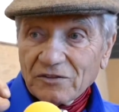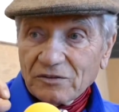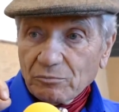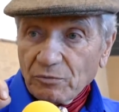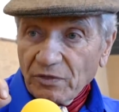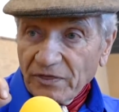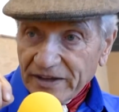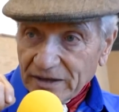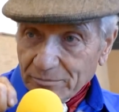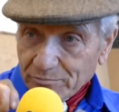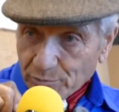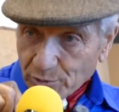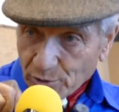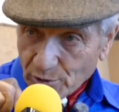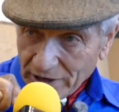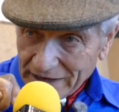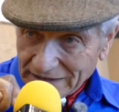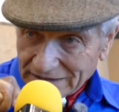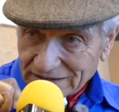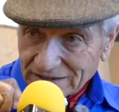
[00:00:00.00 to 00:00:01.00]
They
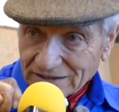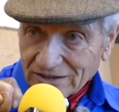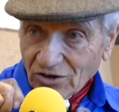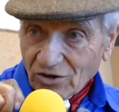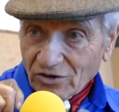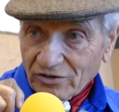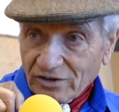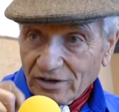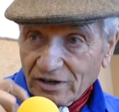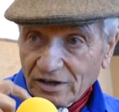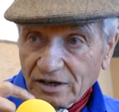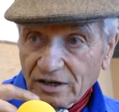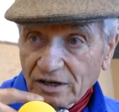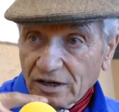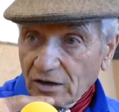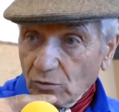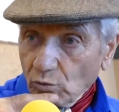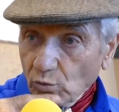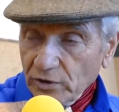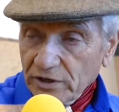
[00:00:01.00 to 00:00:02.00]
press on.
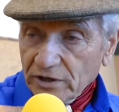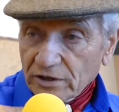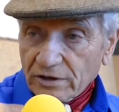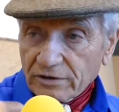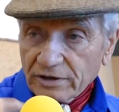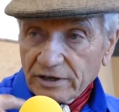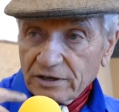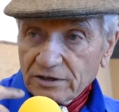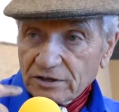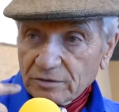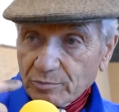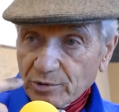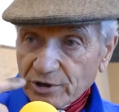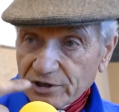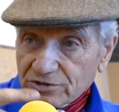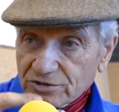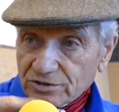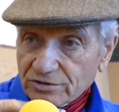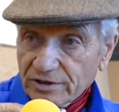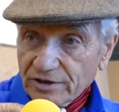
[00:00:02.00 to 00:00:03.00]
We are into
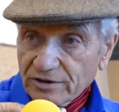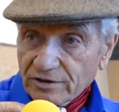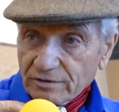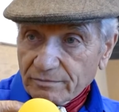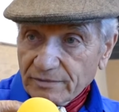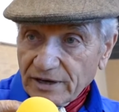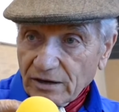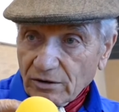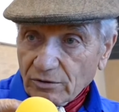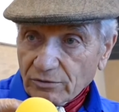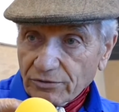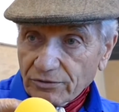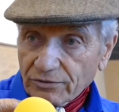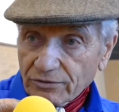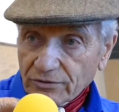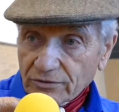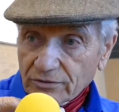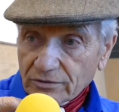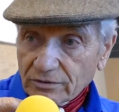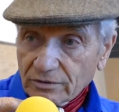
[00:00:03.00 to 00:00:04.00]
pressure in our mouth.
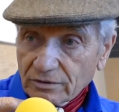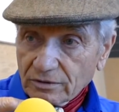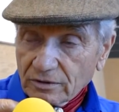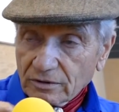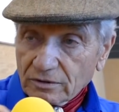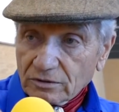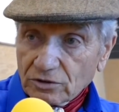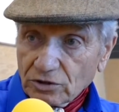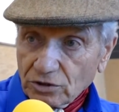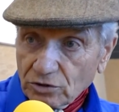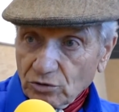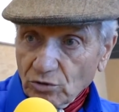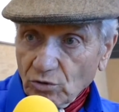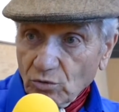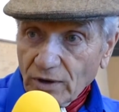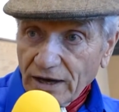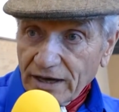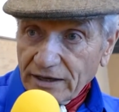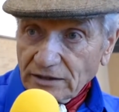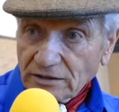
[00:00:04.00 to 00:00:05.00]
Do you know
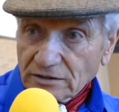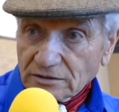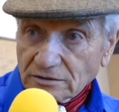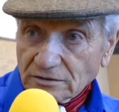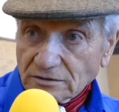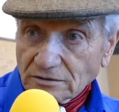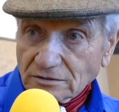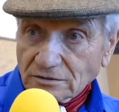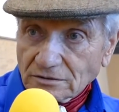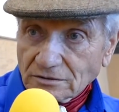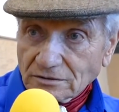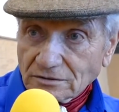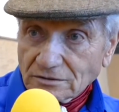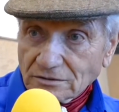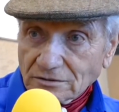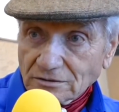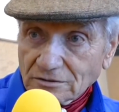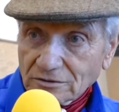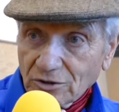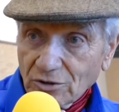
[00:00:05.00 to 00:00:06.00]
why?
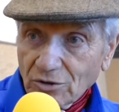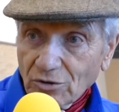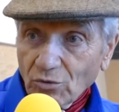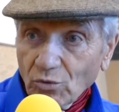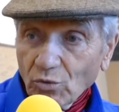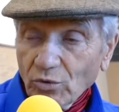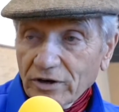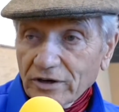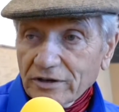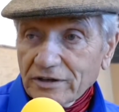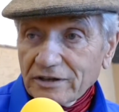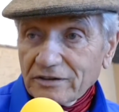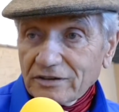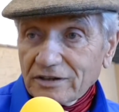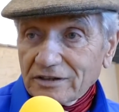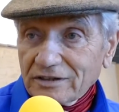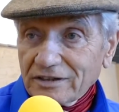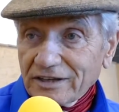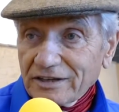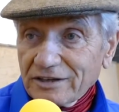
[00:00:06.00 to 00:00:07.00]
Where
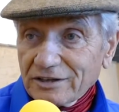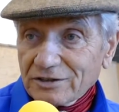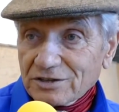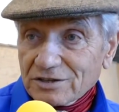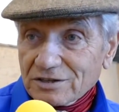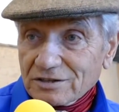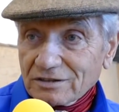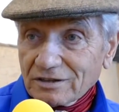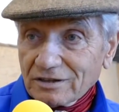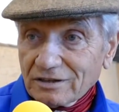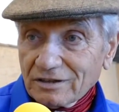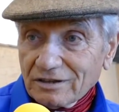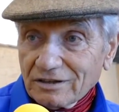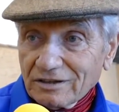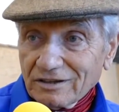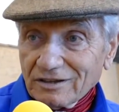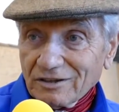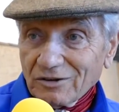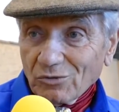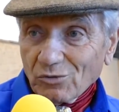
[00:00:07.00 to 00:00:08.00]

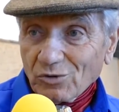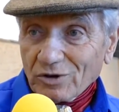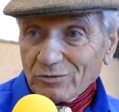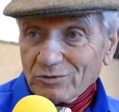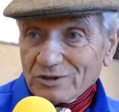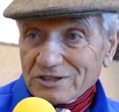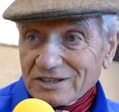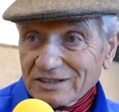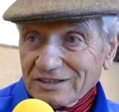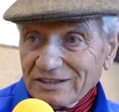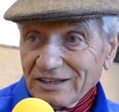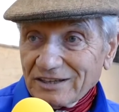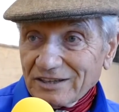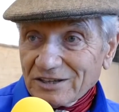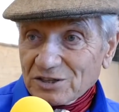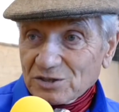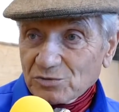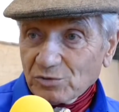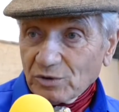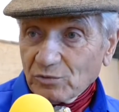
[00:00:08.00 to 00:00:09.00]
was the
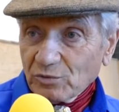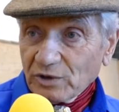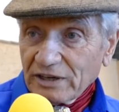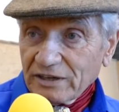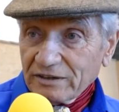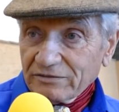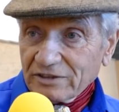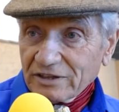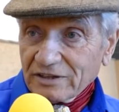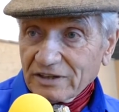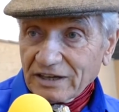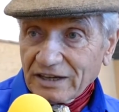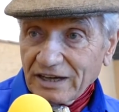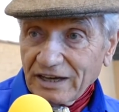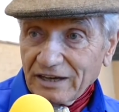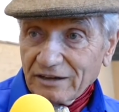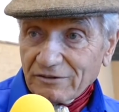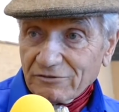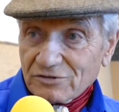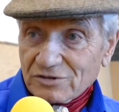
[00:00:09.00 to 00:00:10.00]
dentist when we lived in the
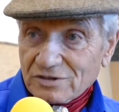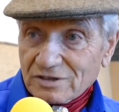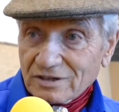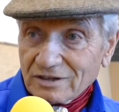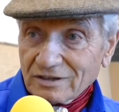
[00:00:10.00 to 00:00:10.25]
caves?